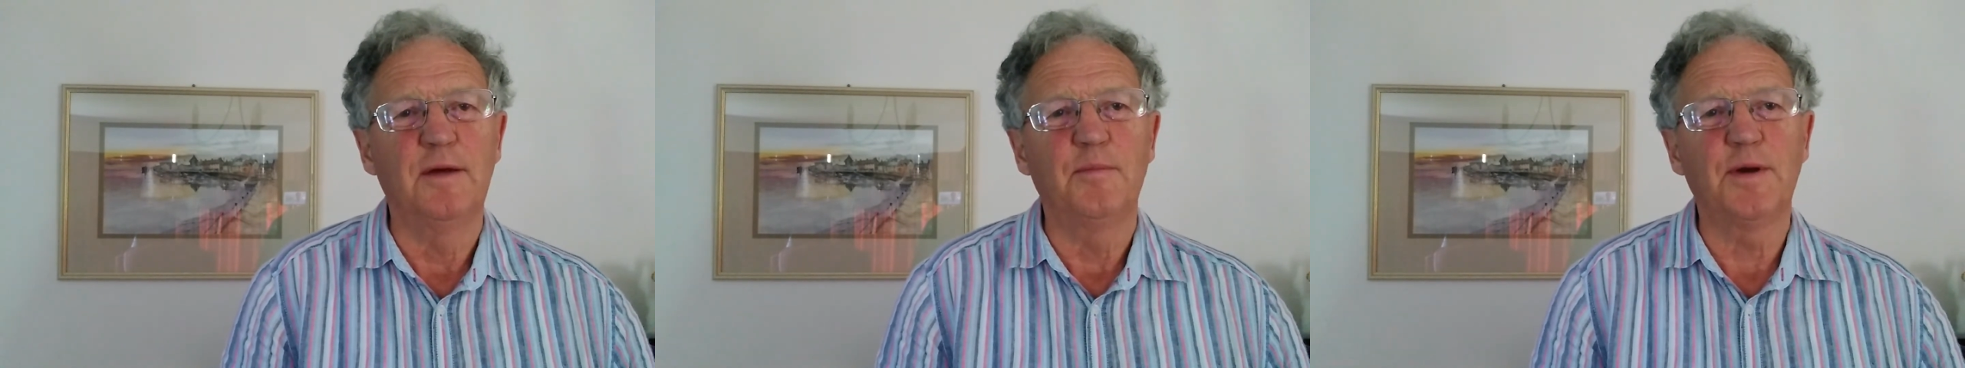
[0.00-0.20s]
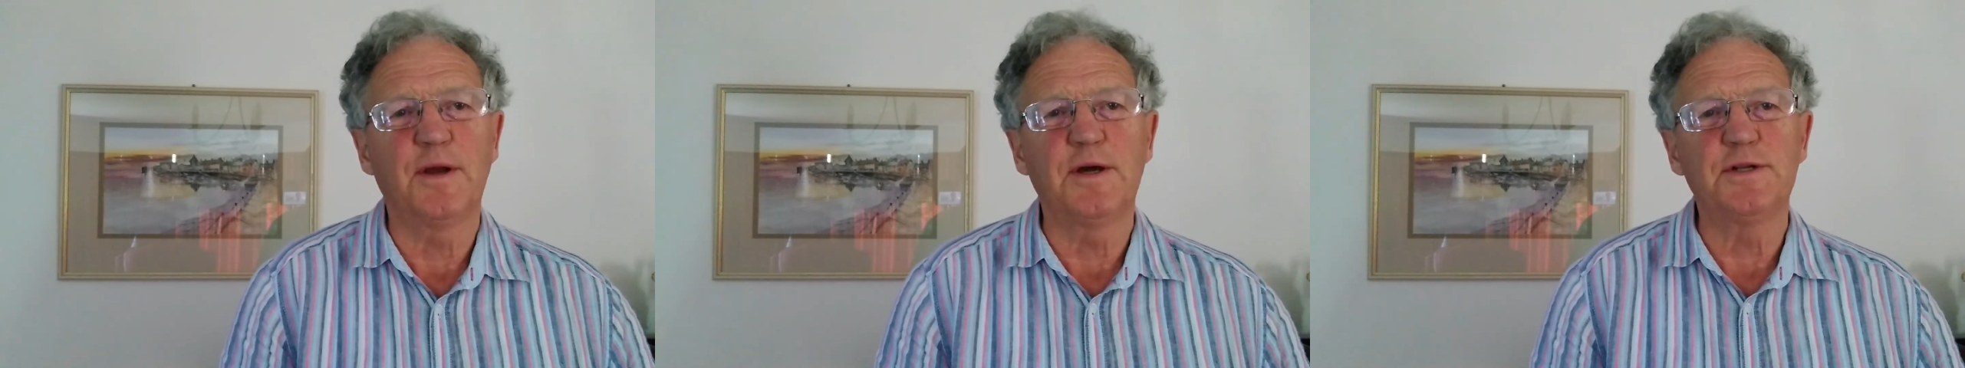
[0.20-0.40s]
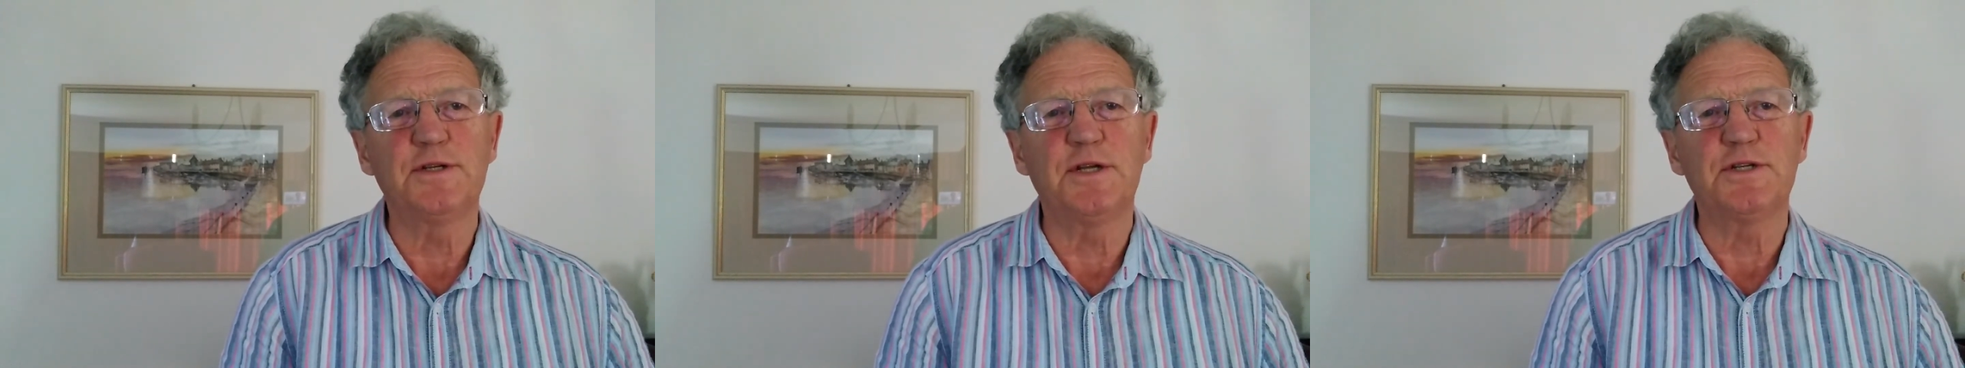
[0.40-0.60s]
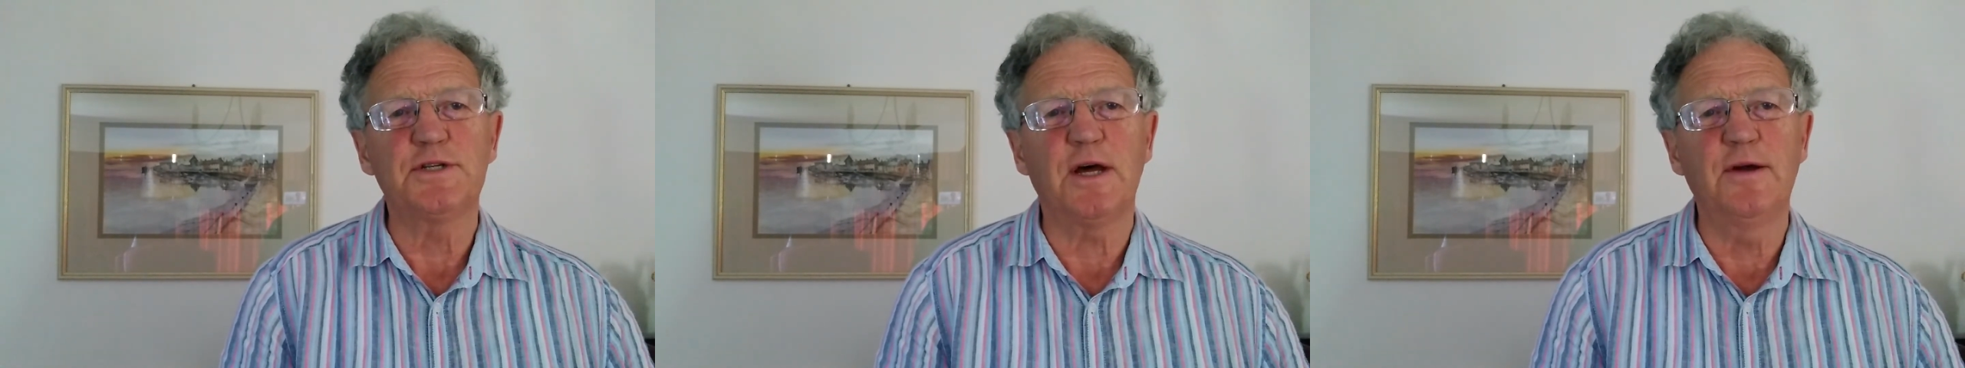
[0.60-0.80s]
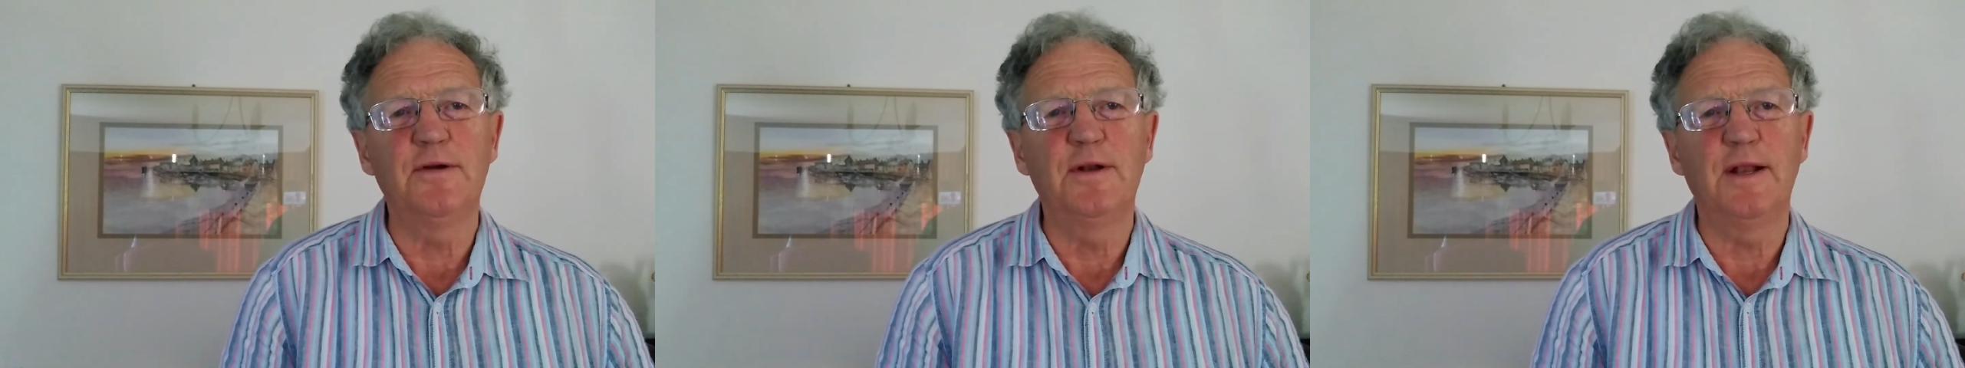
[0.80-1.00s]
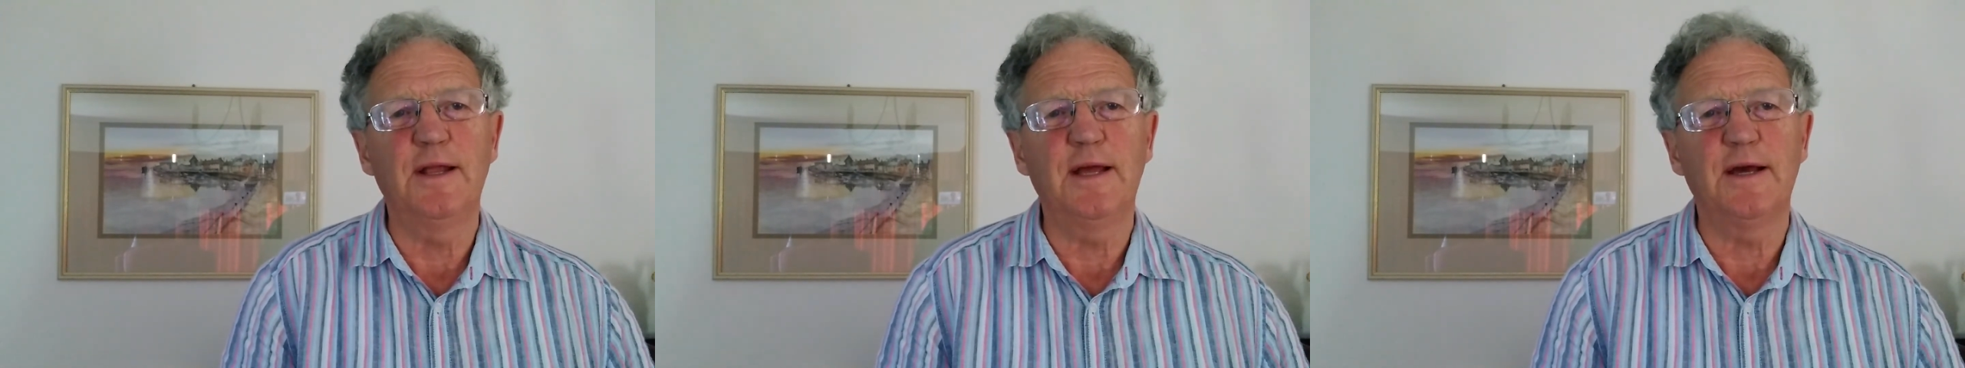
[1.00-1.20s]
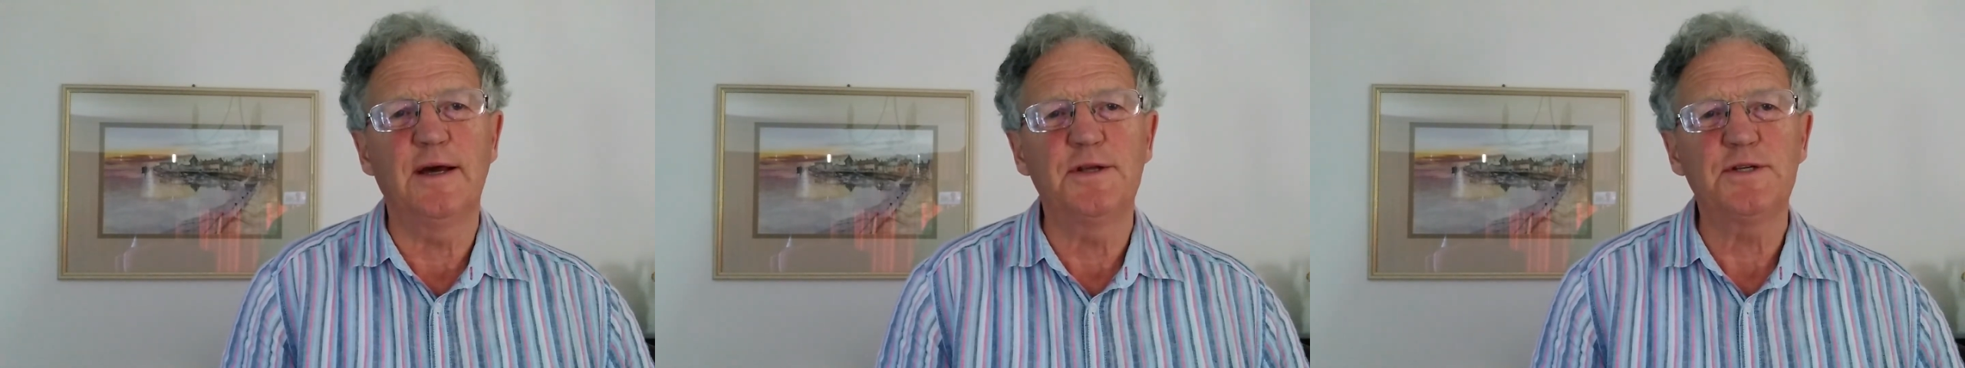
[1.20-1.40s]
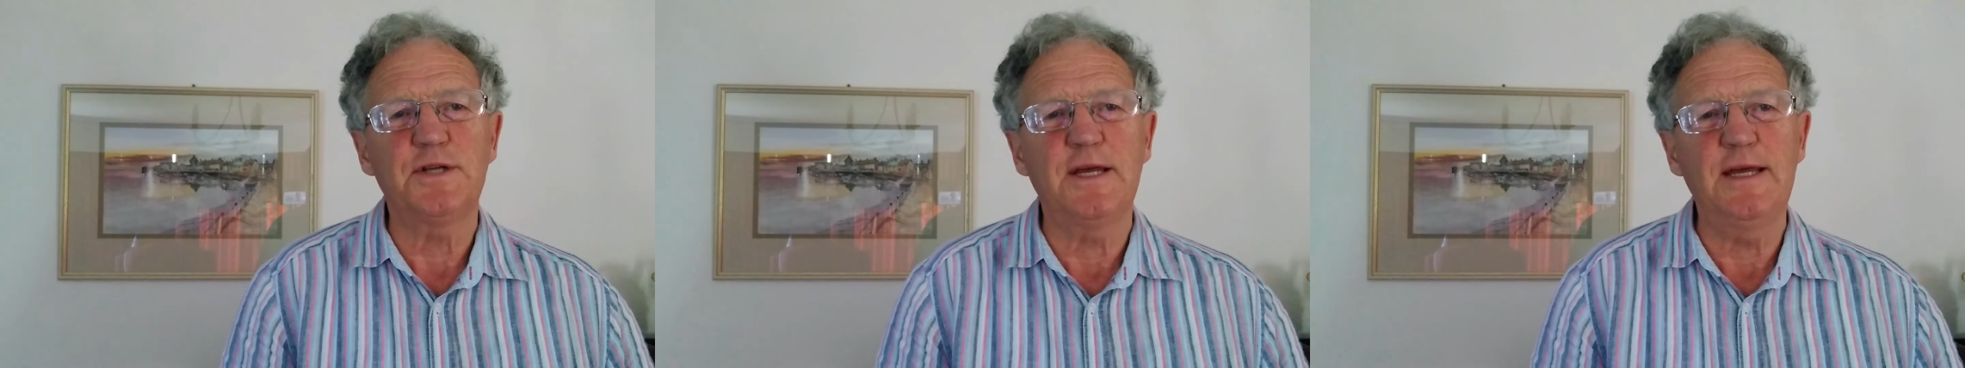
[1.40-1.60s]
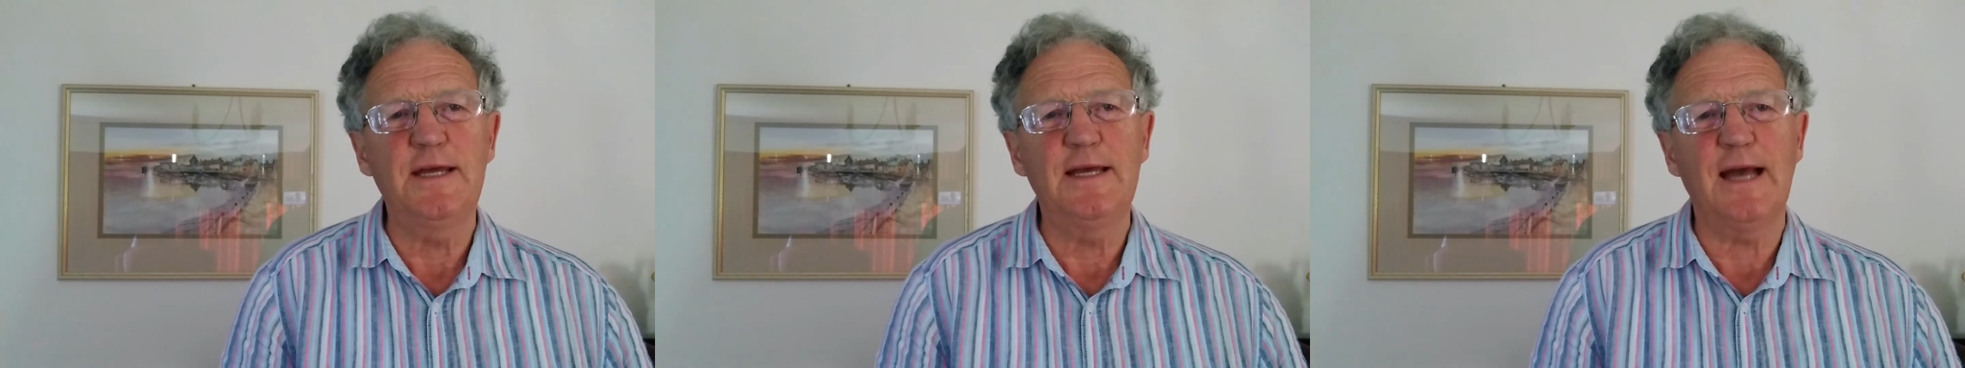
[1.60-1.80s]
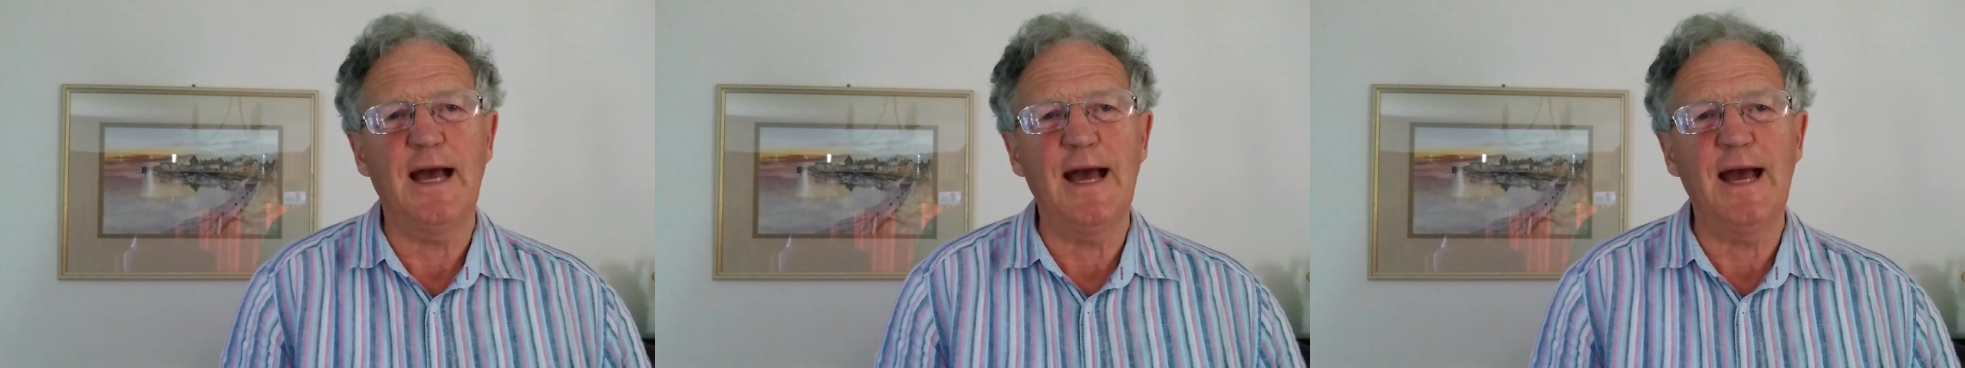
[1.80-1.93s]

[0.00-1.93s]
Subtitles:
because it's only as he